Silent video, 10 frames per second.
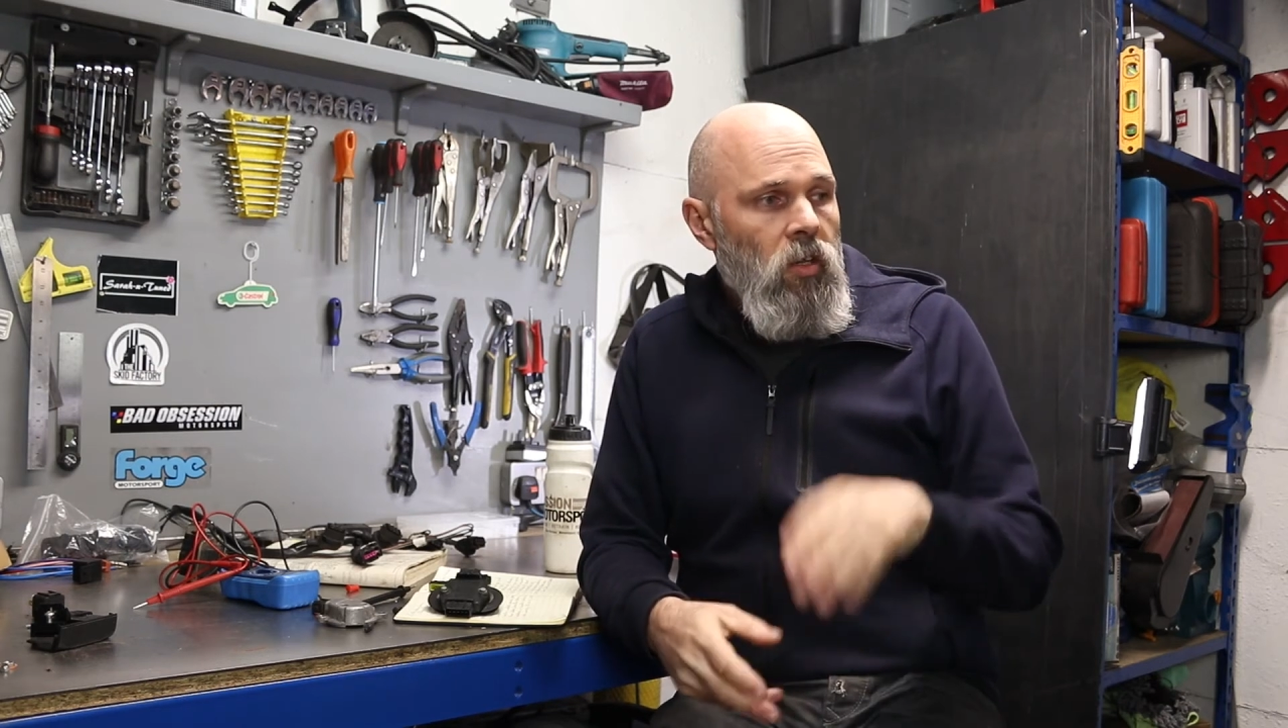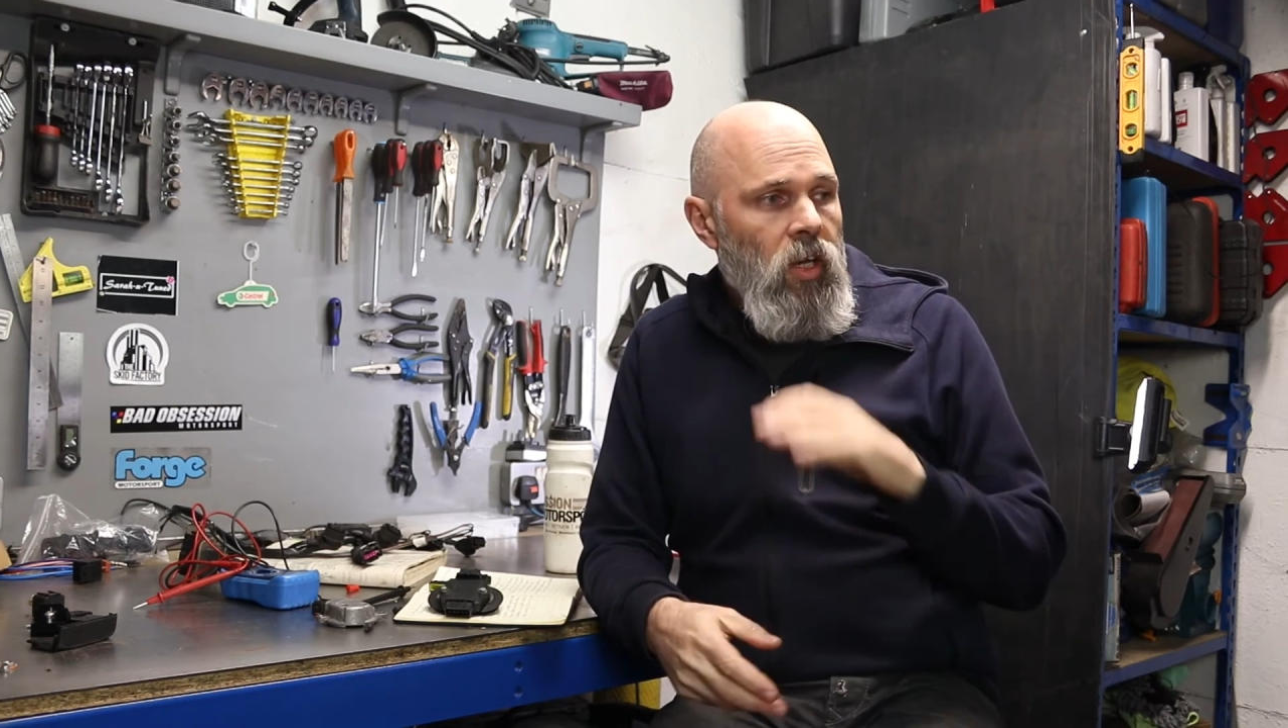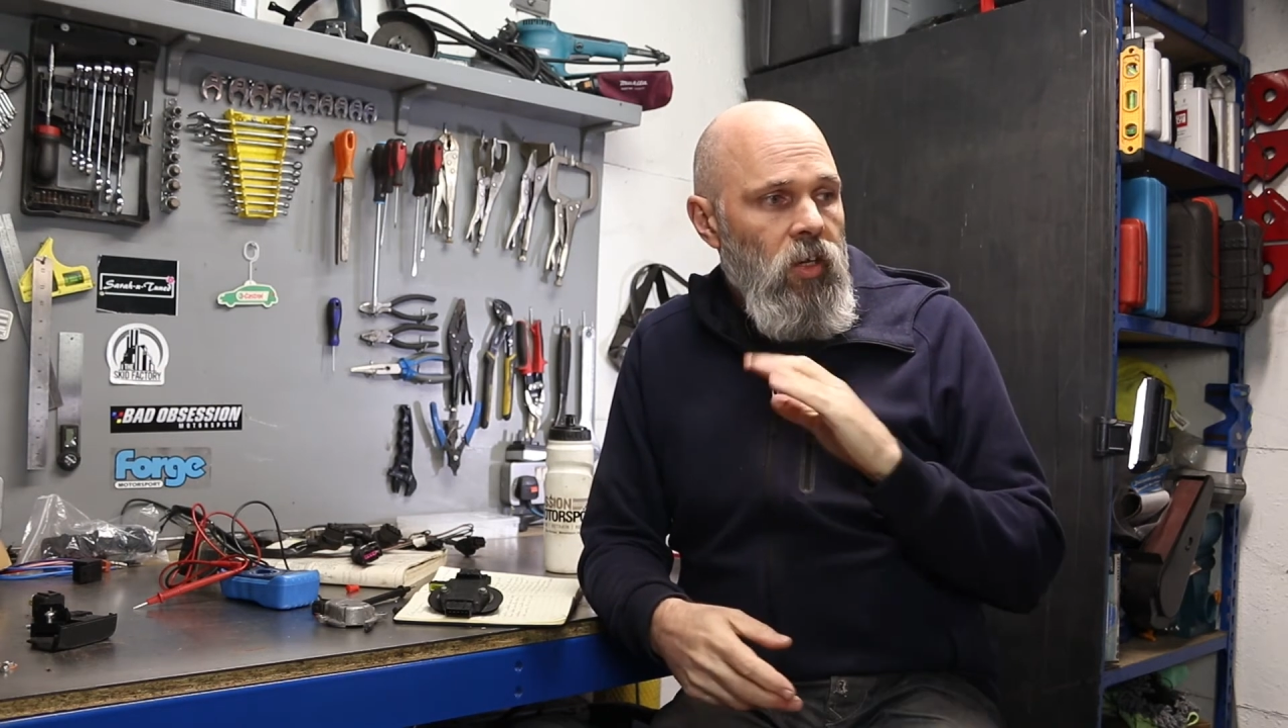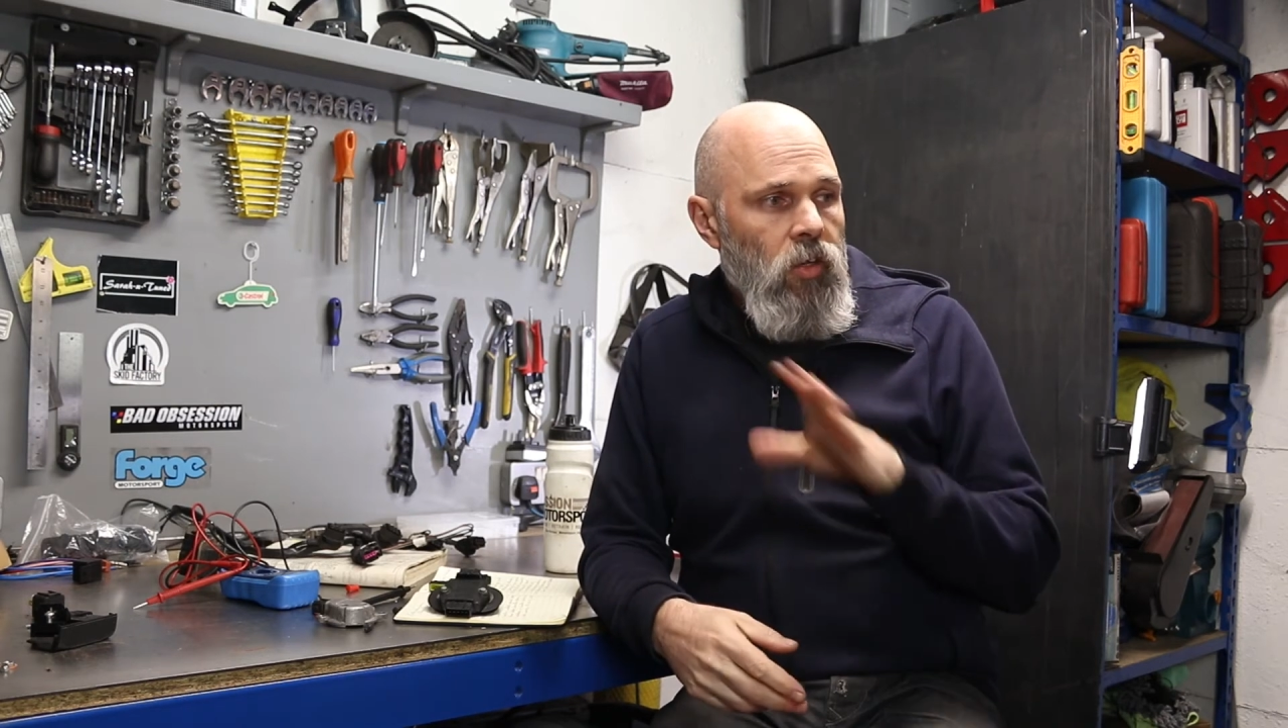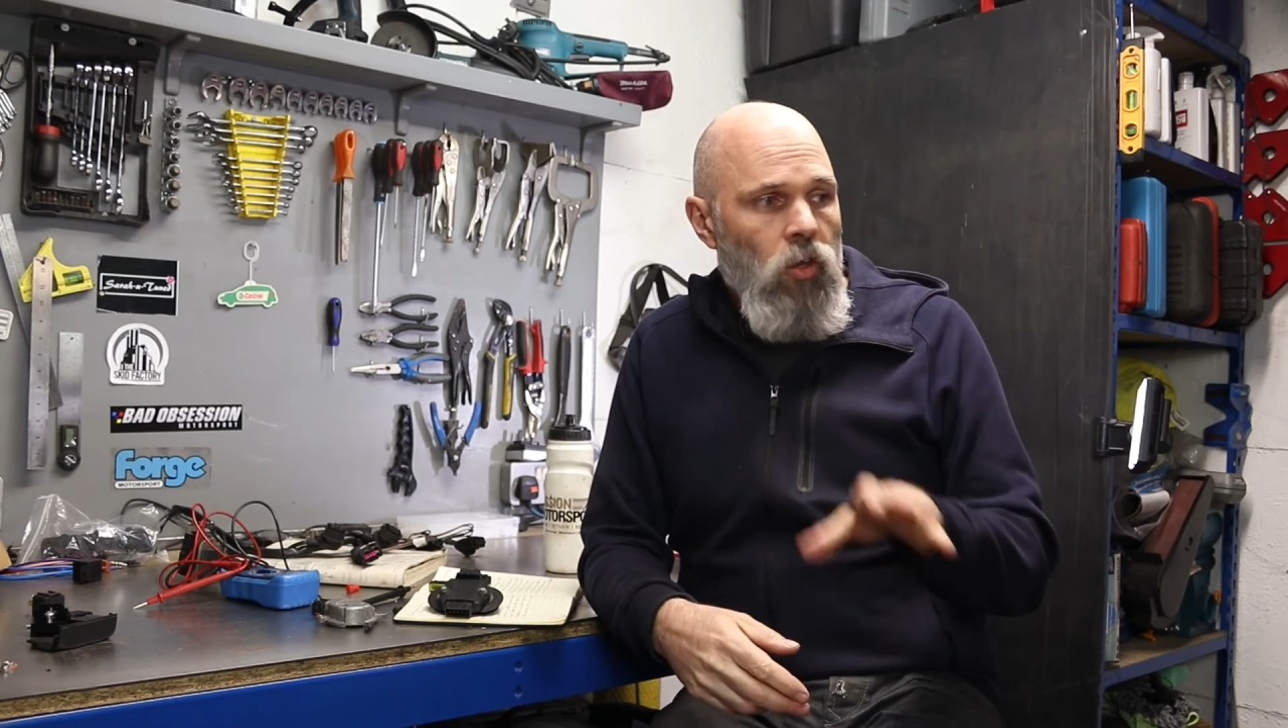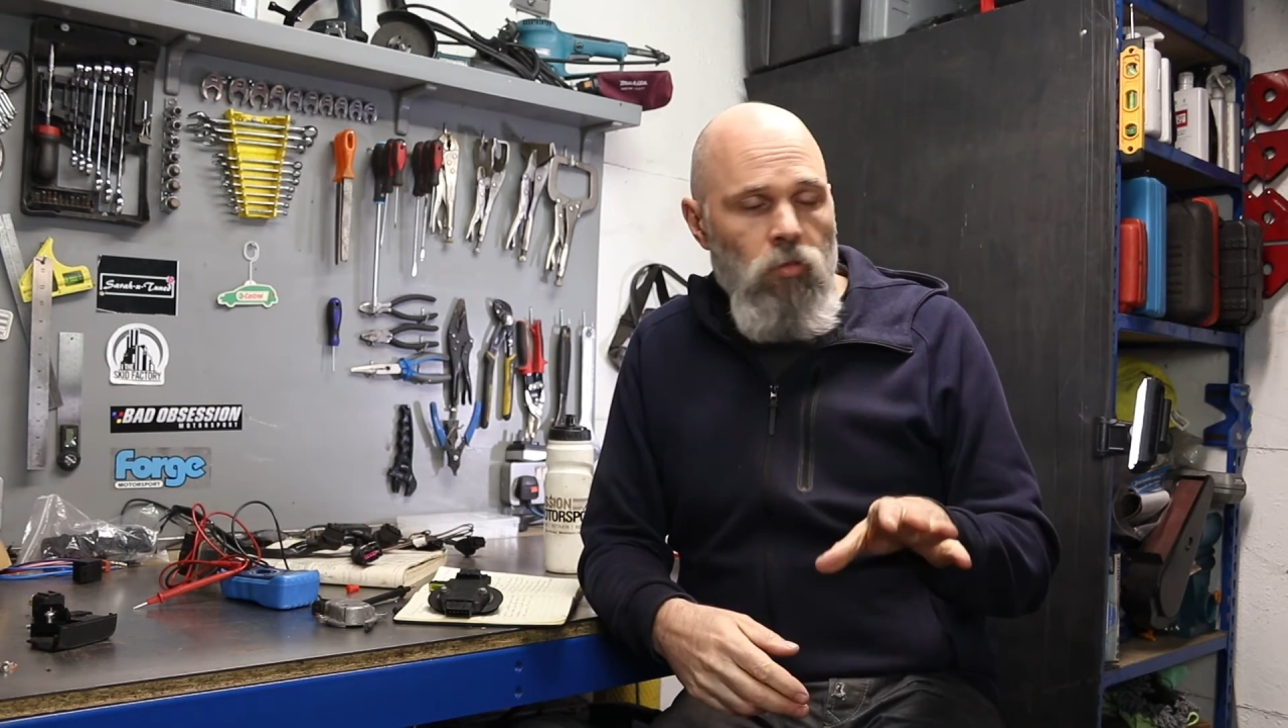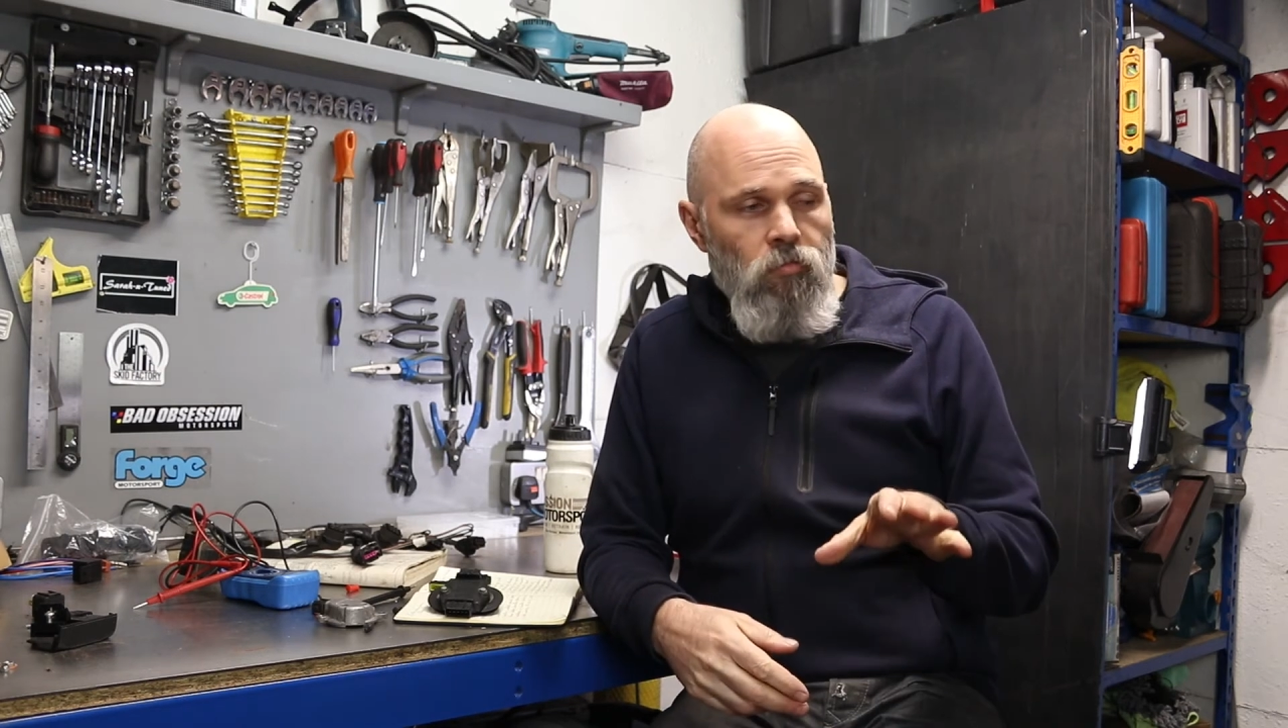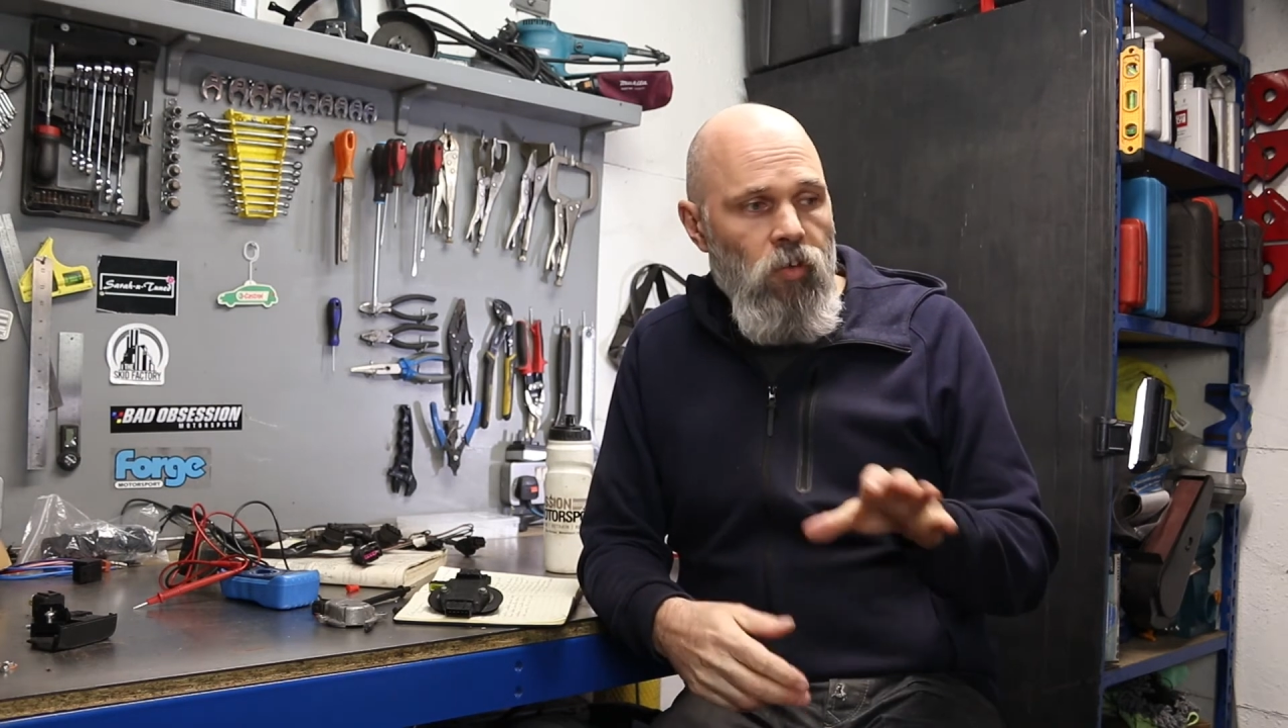and I couldn't